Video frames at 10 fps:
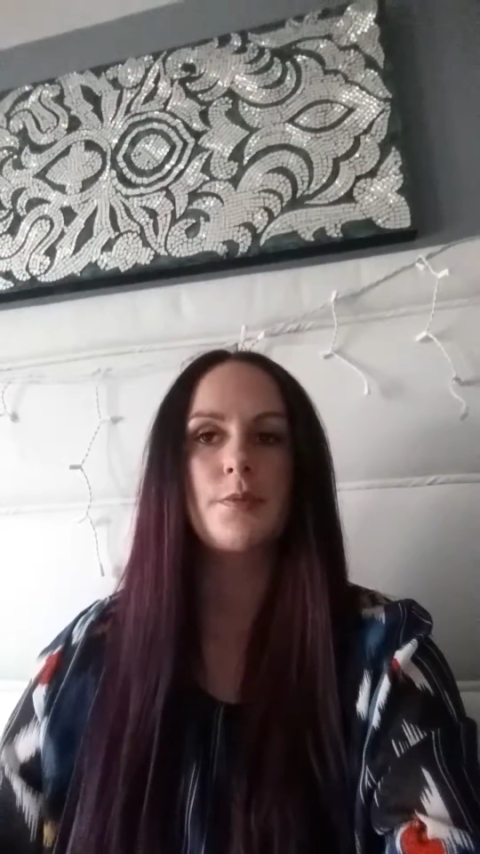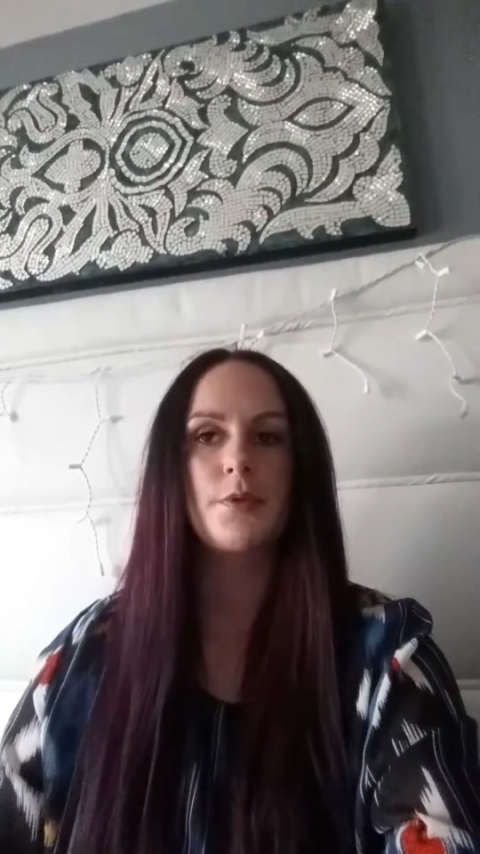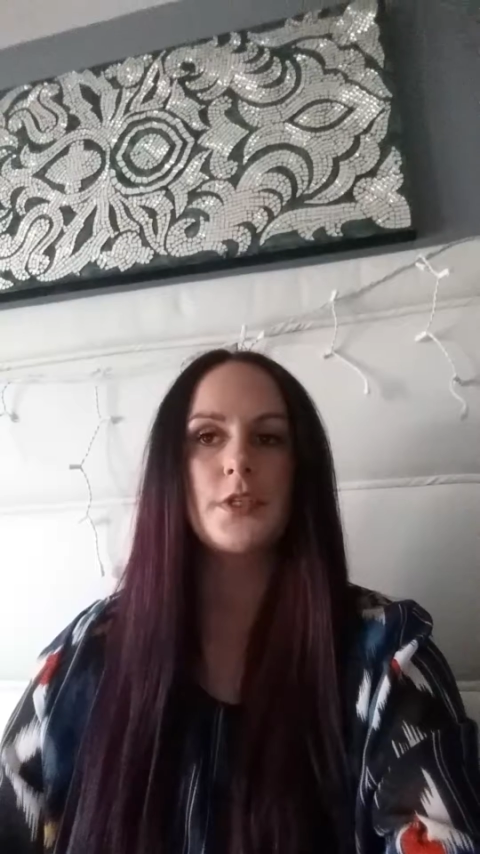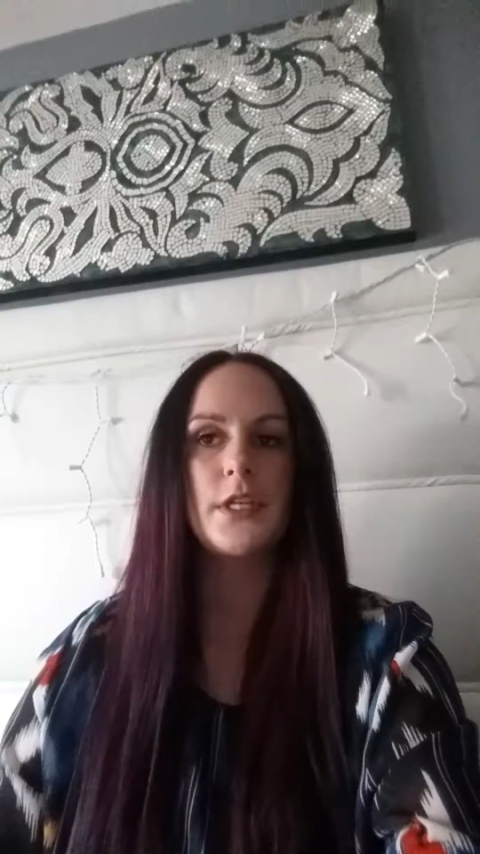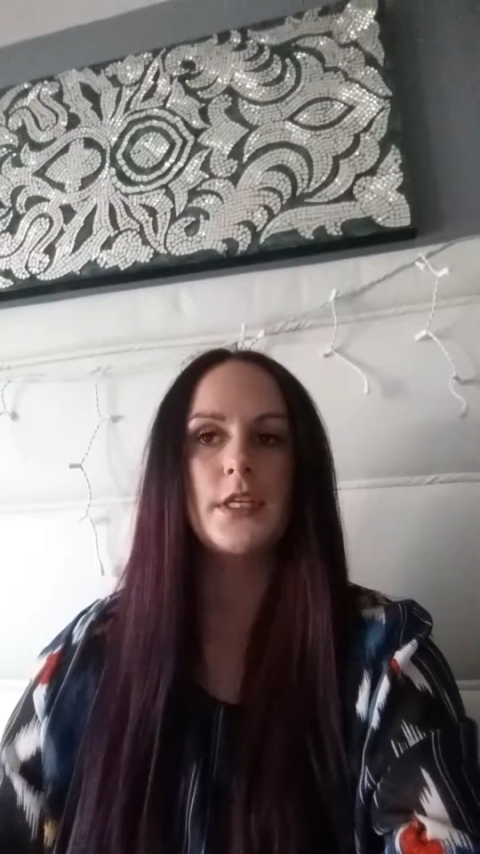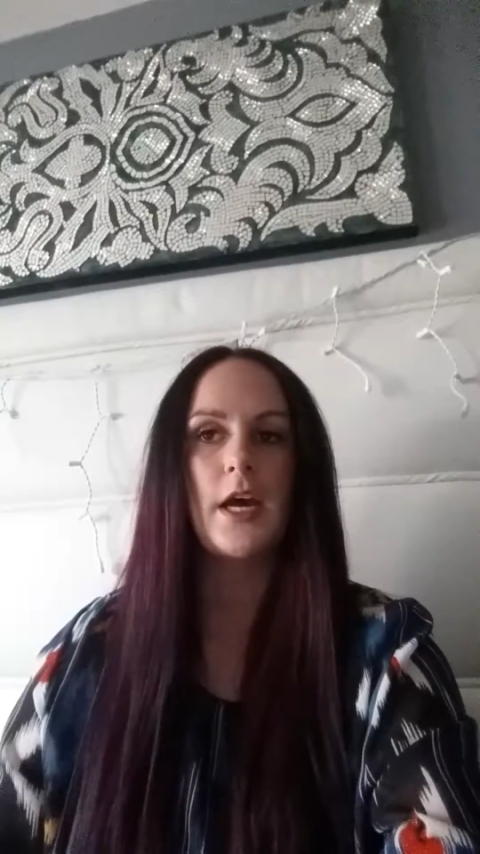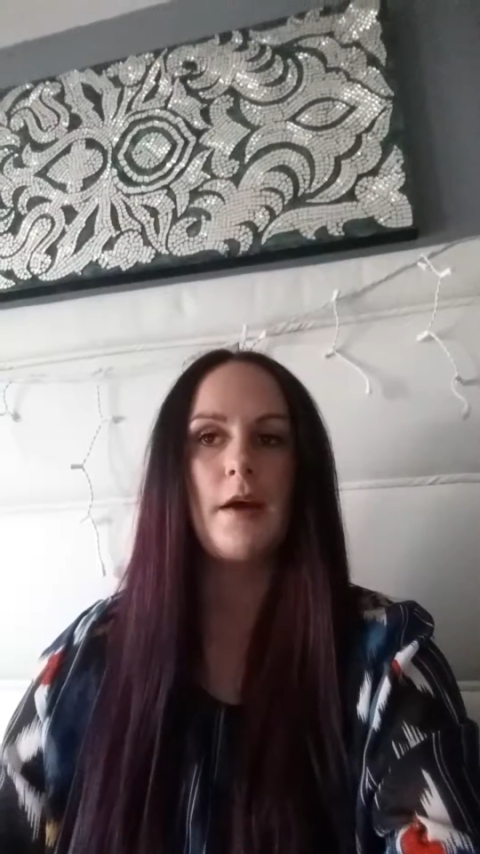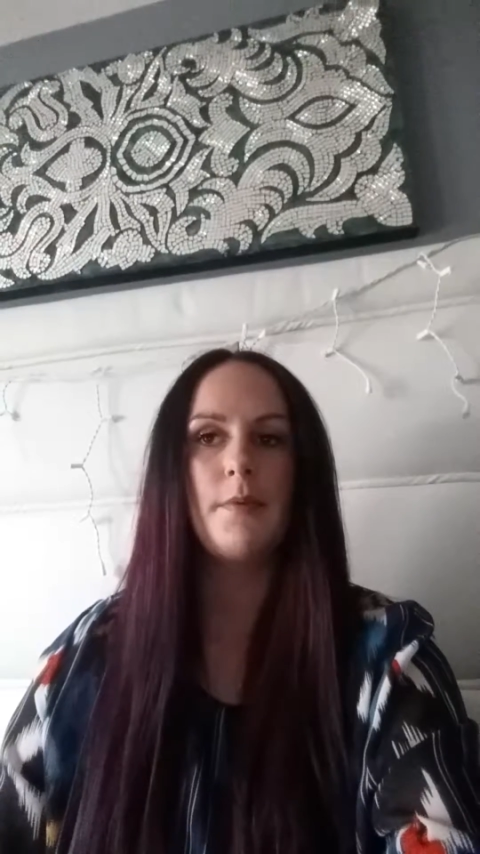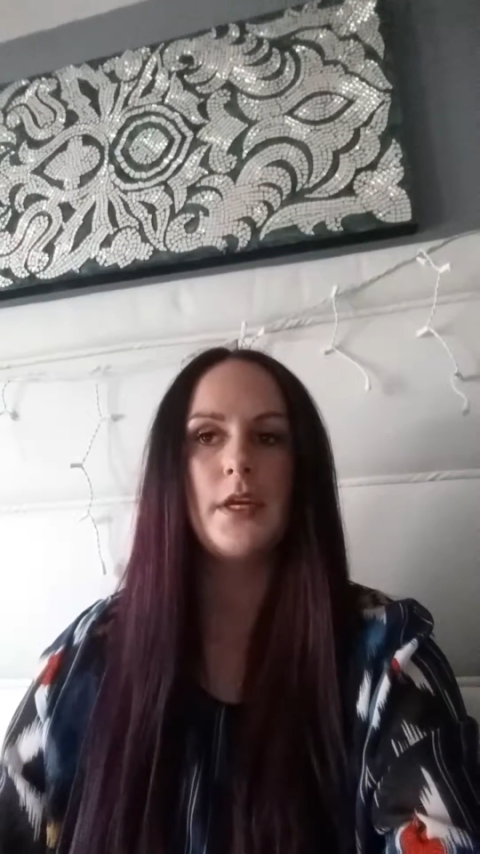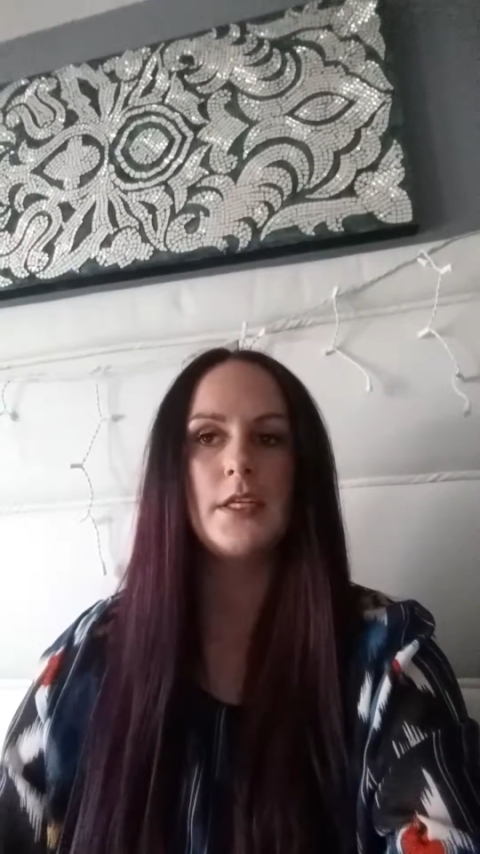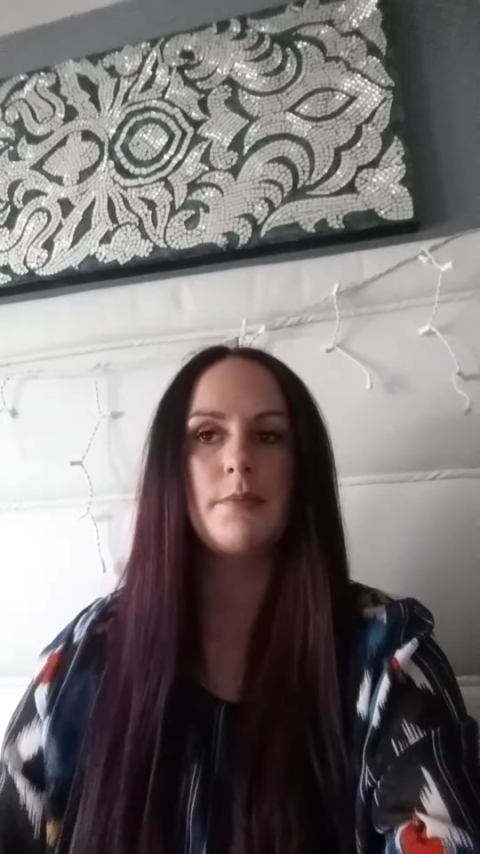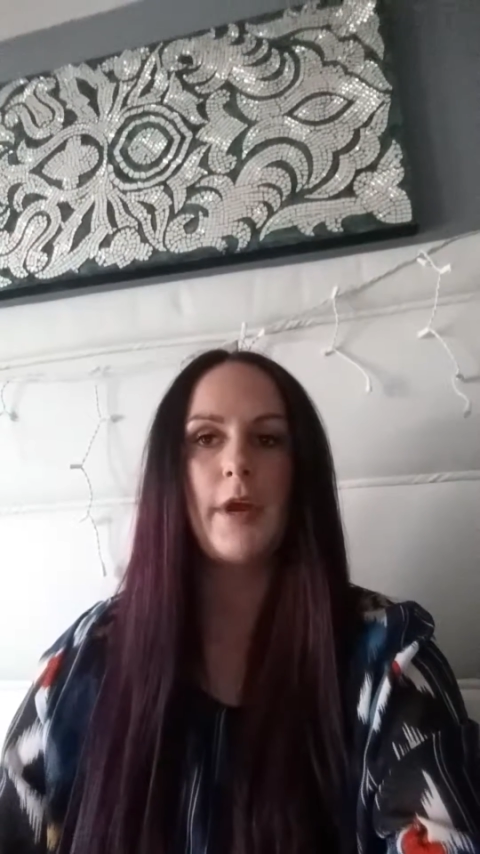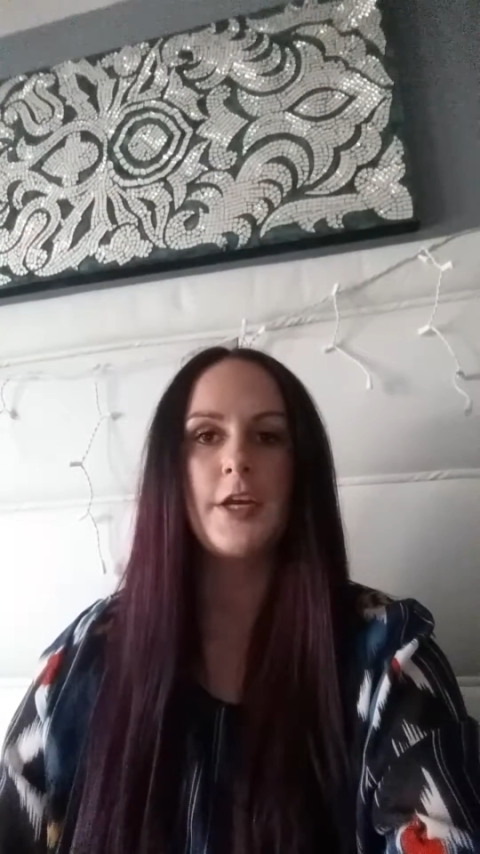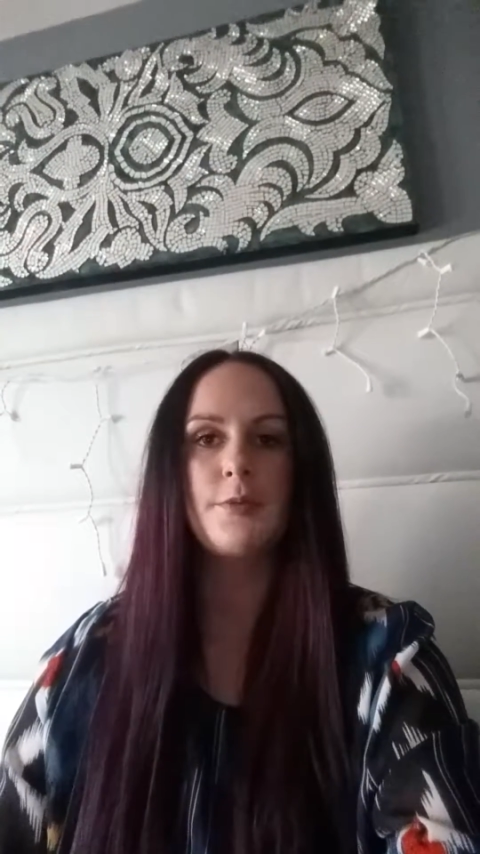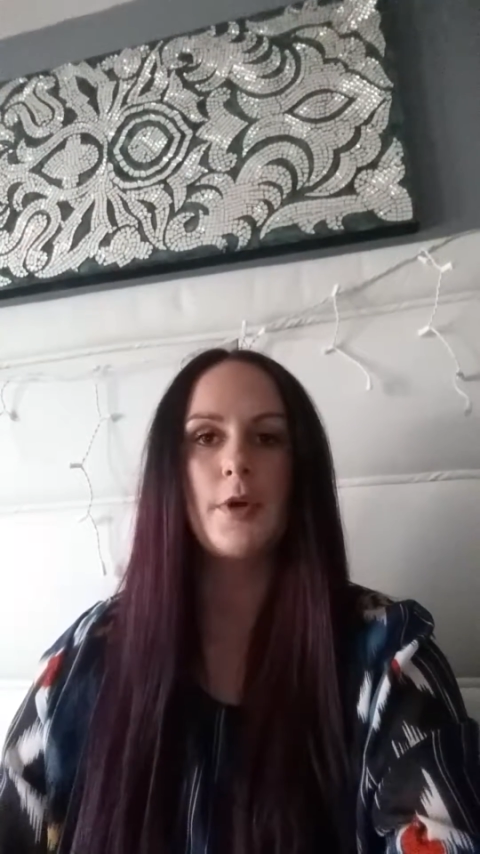to present diabetes
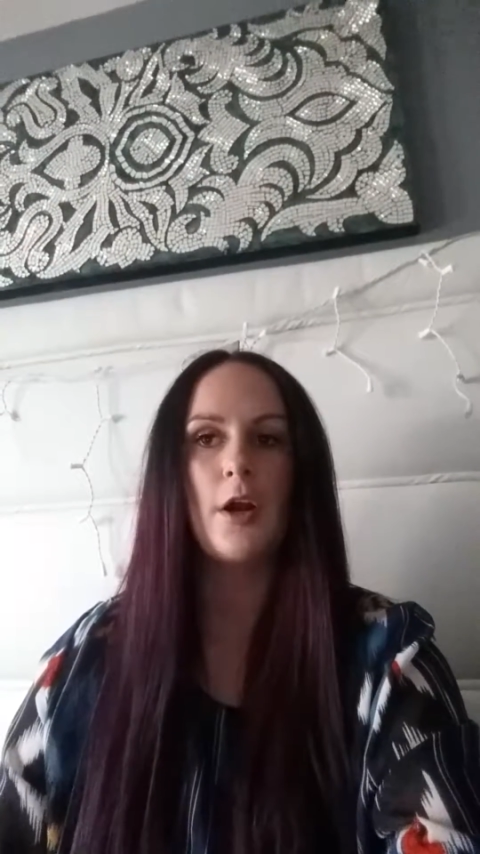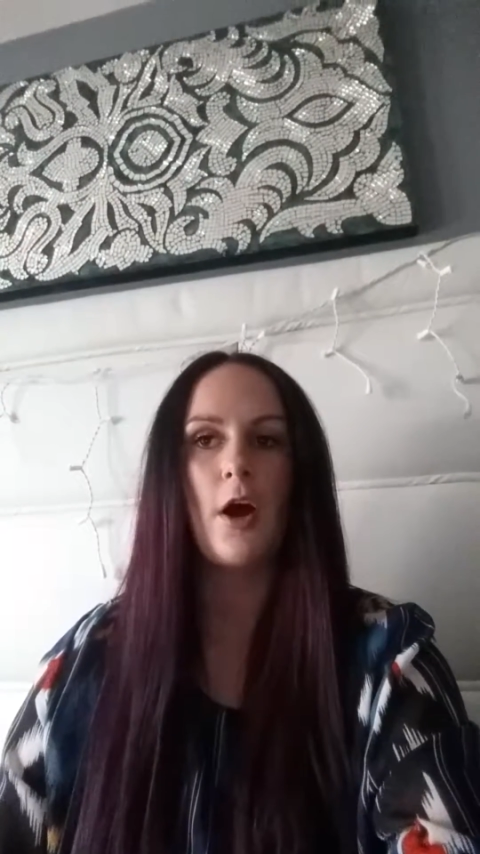management